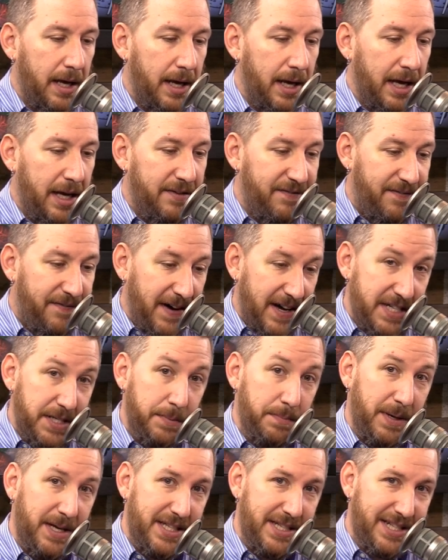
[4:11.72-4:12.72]

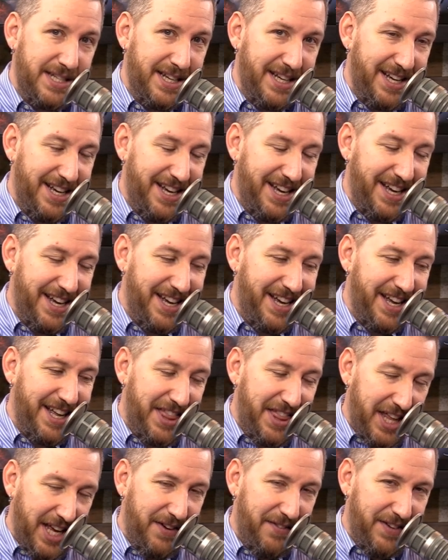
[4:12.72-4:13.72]
investment.
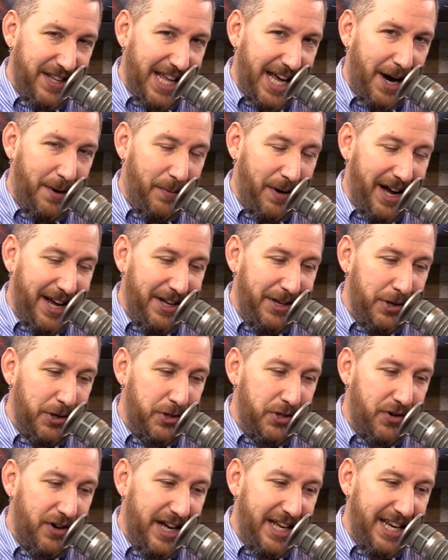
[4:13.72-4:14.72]
Think of it that way. You're
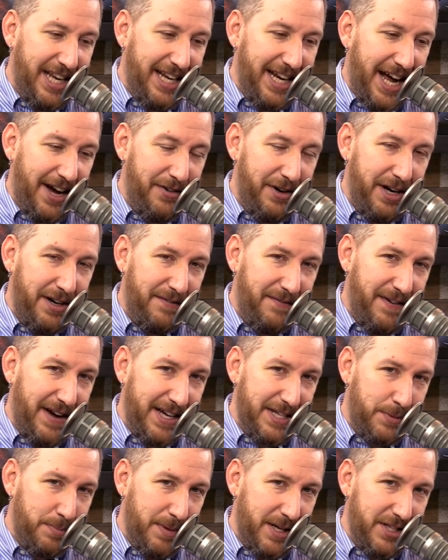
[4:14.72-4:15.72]
trading out
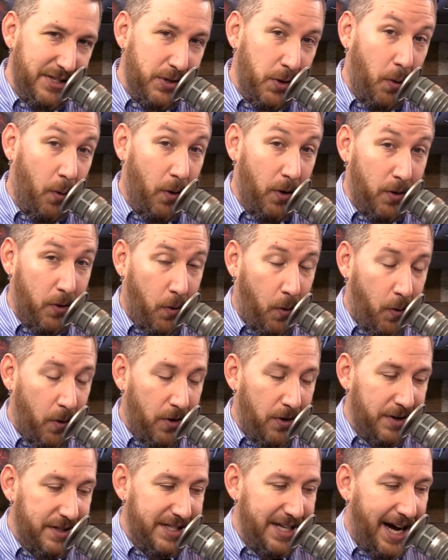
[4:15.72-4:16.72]
investments or
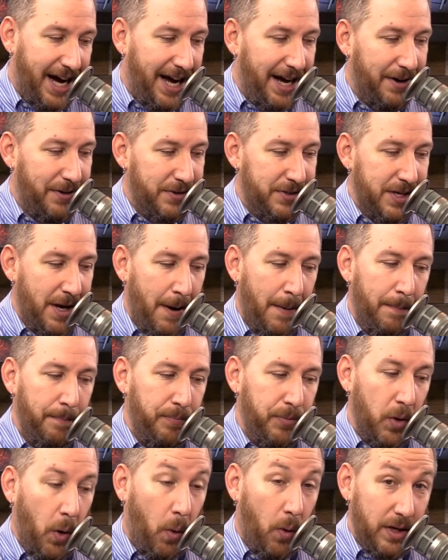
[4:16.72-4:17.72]
coral tiles
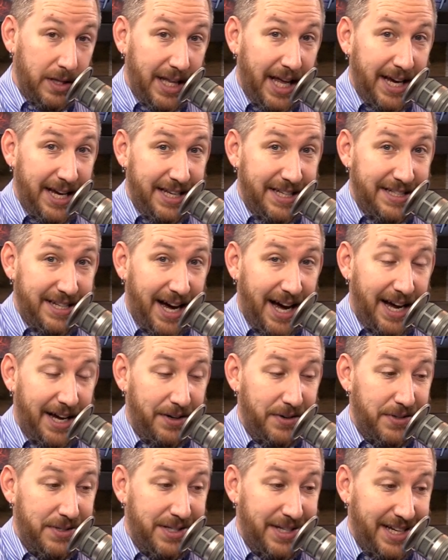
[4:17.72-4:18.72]
or laying
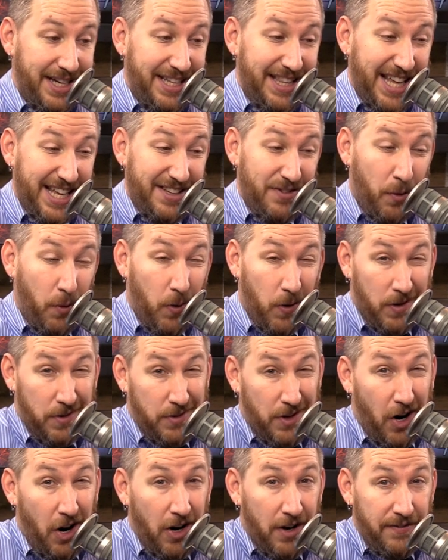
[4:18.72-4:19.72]
tiles and that, or
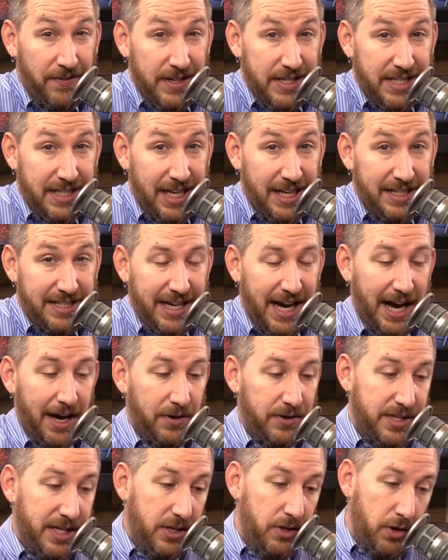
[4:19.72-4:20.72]
harvesting
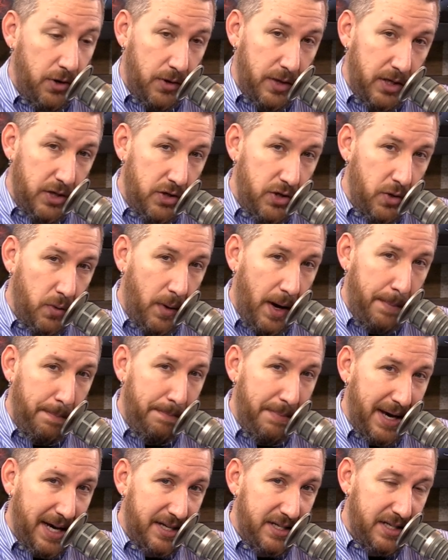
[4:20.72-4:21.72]
tiles. And you can do a
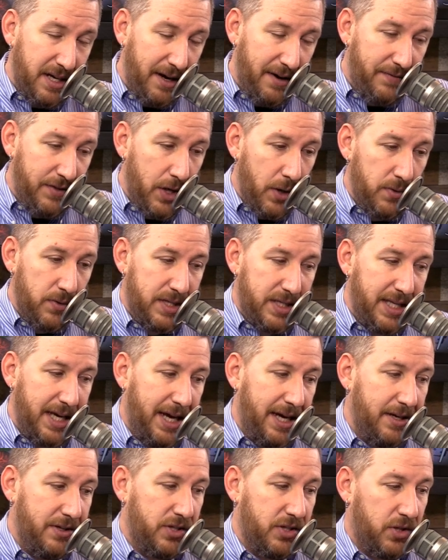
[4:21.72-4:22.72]
mix of those
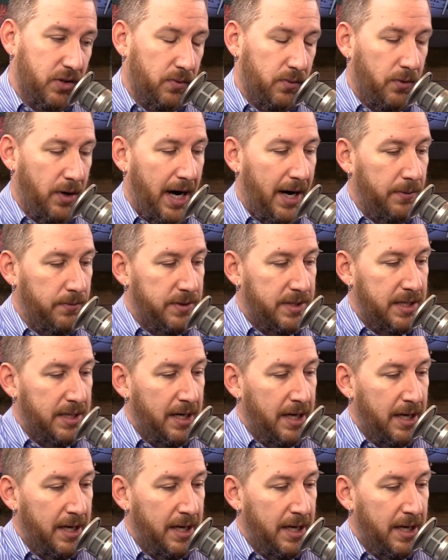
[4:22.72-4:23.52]
things throughout